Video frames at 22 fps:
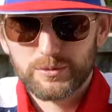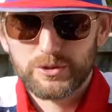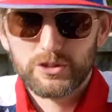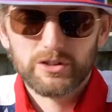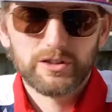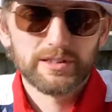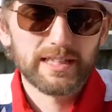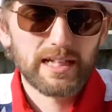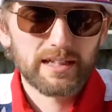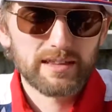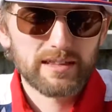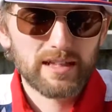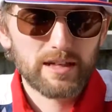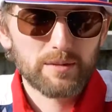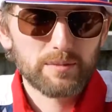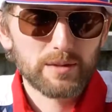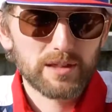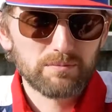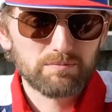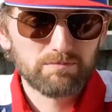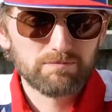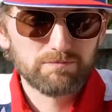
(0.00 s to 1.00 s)
sure it got them
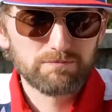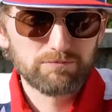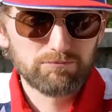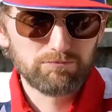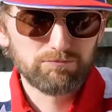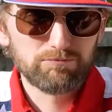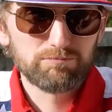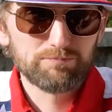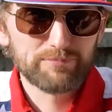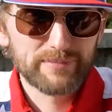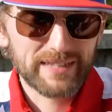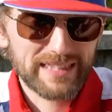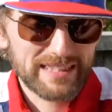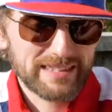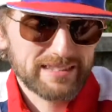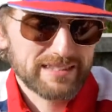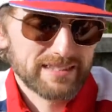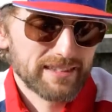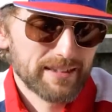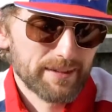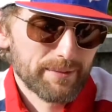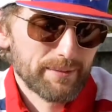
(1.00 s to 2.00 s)
a
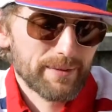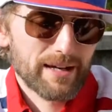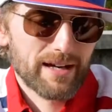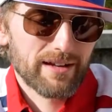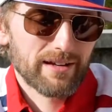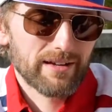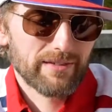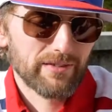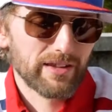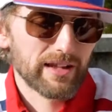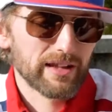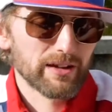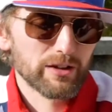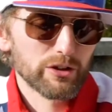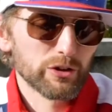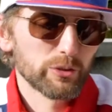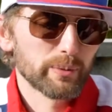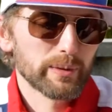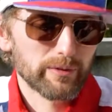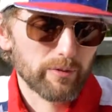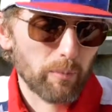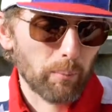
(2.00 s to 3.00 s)
decent amount of, like, a
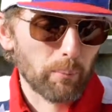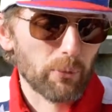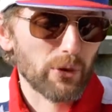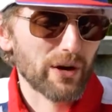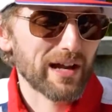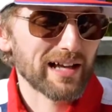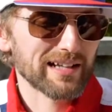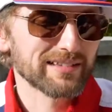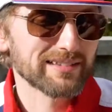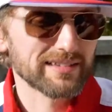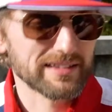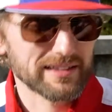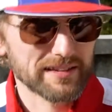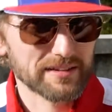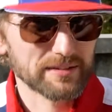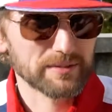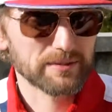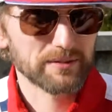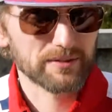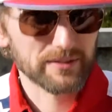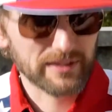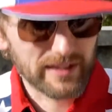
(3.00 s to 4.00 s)
little bit of a press. And
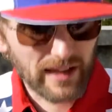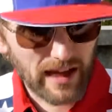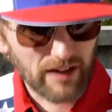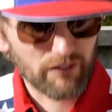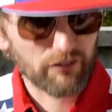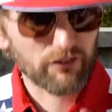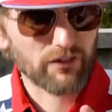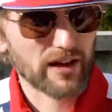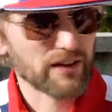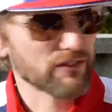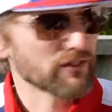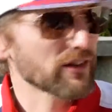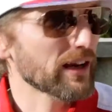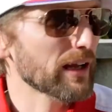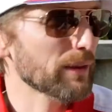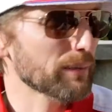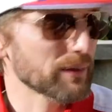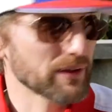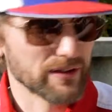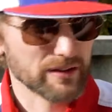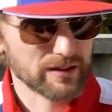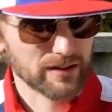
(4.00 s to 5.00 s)
got Five
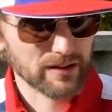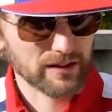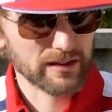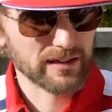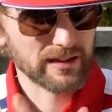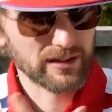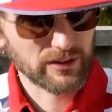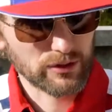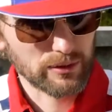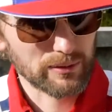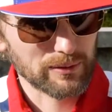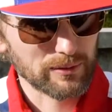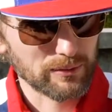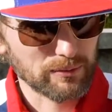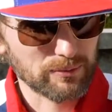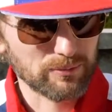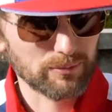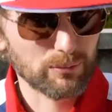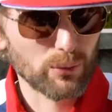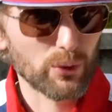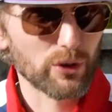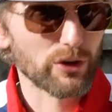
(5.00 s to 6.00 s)
Rabbit a little
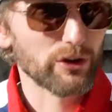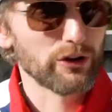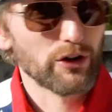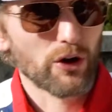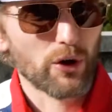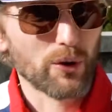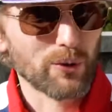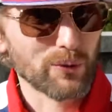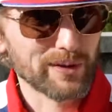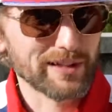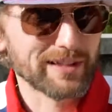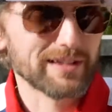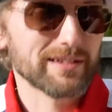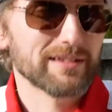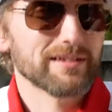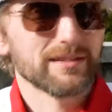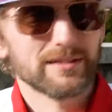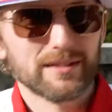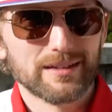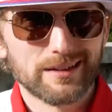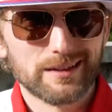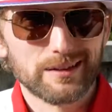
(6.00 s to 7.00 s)
more known
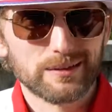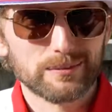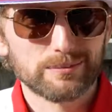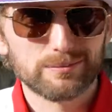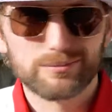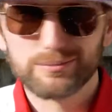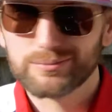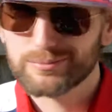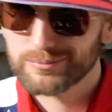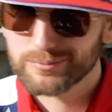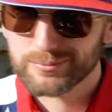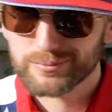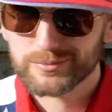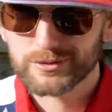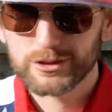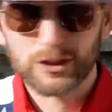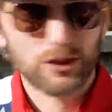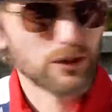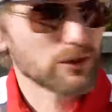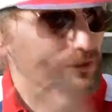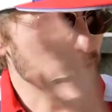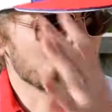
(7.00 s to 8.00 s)
in the
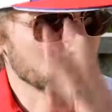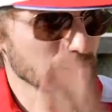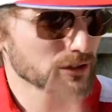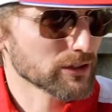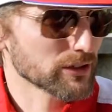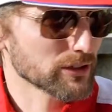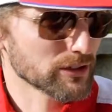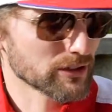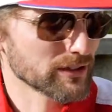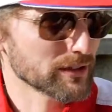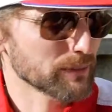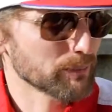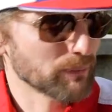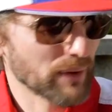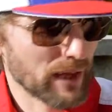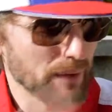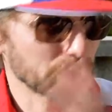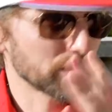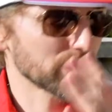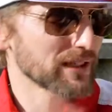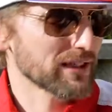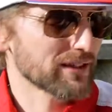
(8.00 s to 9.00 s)
culture and
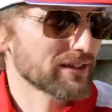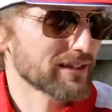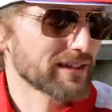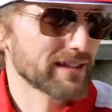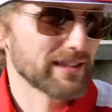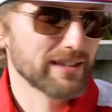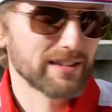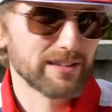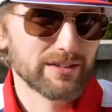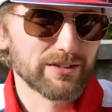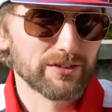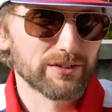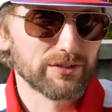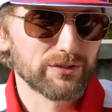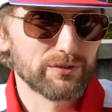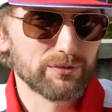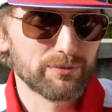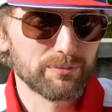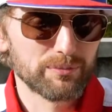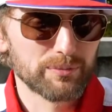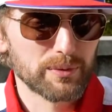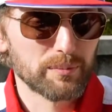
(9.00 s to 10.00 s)
popularity of
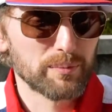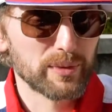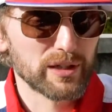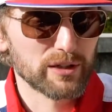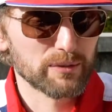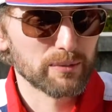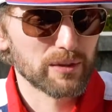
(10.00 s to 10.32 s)
the beer